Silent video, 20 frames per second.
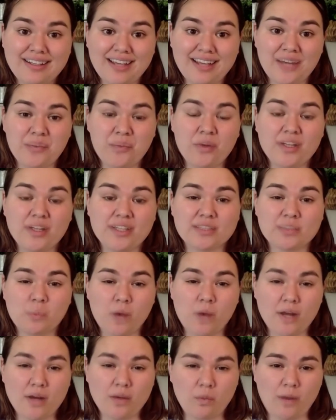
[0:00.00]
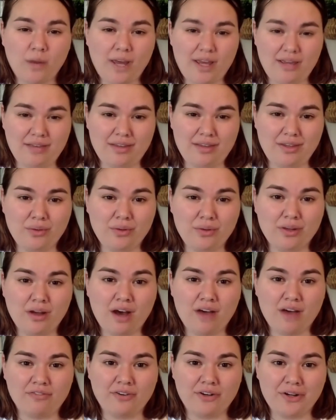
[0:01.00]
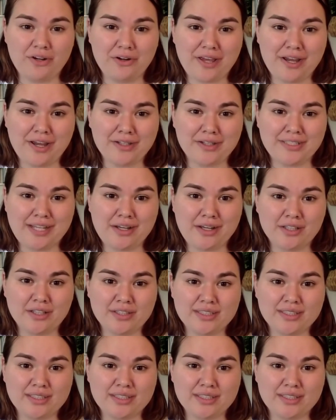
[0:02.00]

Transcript: and what is one way that you can offer your caretaker